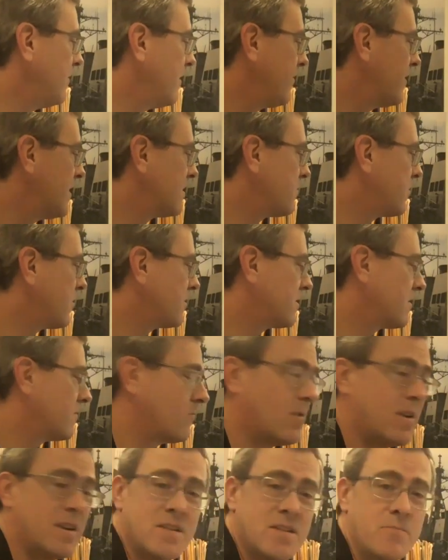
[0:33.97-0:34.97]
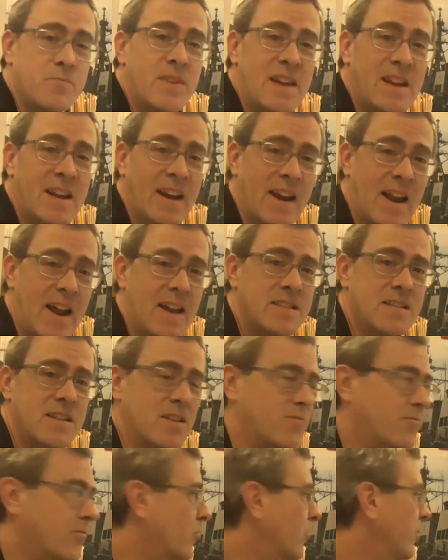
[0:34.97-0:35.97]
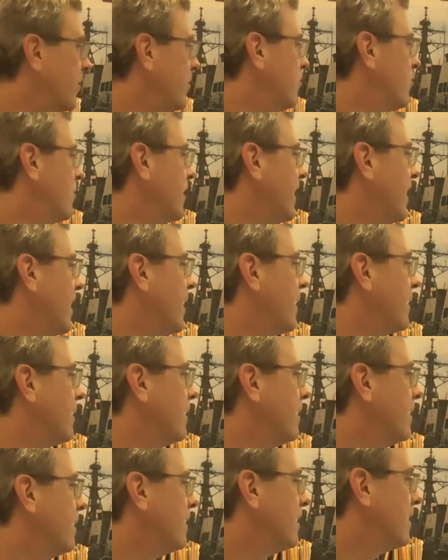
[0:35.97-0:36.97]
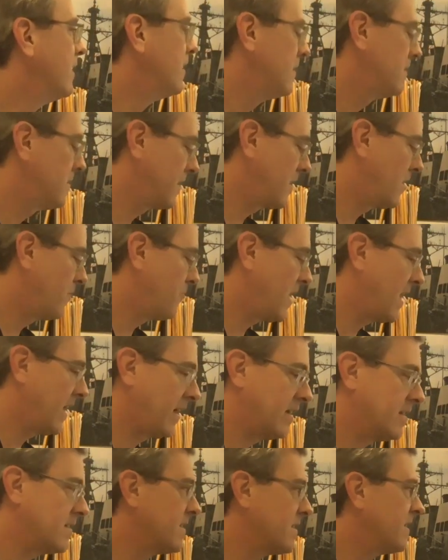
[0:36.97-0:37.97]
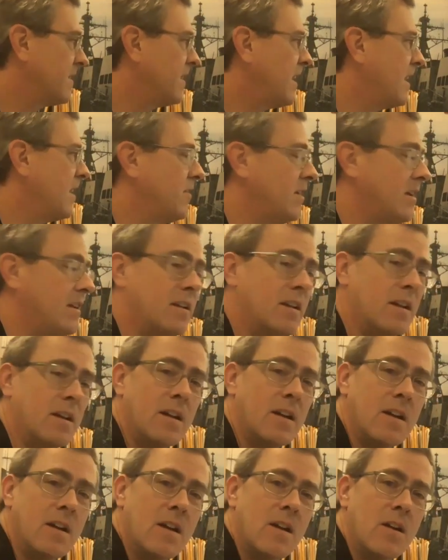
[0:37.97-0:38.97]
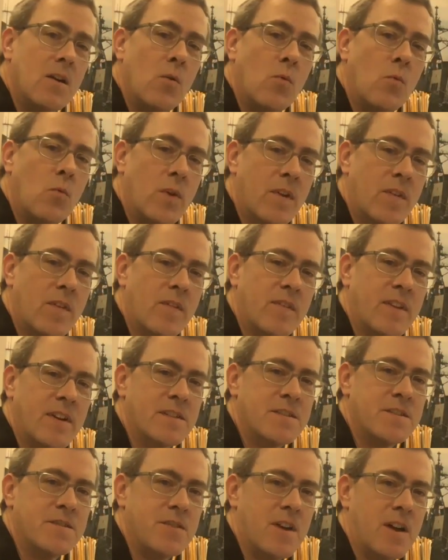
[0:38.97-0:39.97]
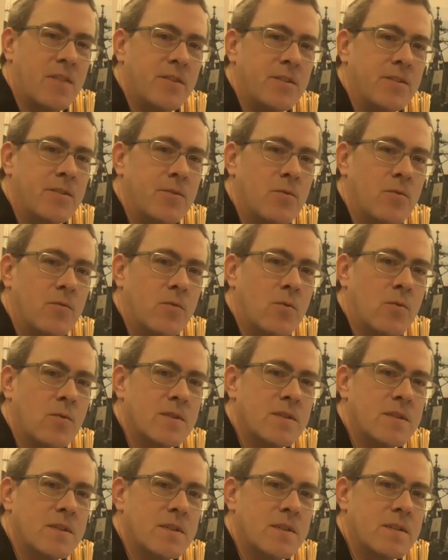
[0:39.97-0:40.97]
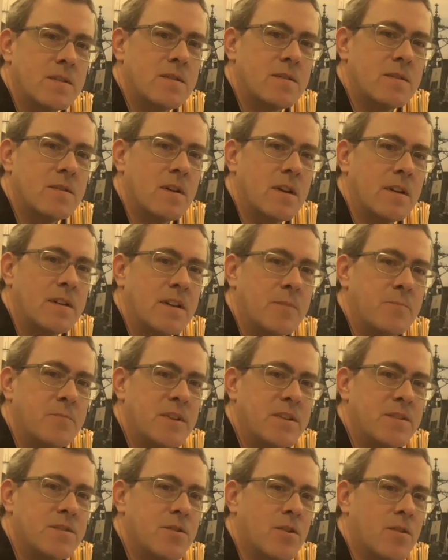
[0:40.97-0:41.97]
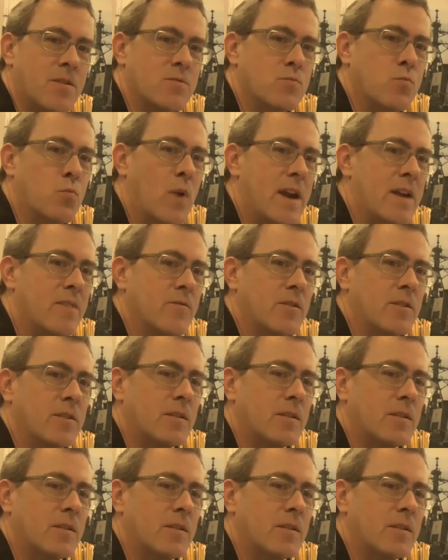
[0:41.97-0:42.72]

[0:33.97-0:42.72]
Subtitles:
If this person winds up being an asset for you again to come back into the Navy, one of the things that you have to do, of course, is a DEP discharge waiver.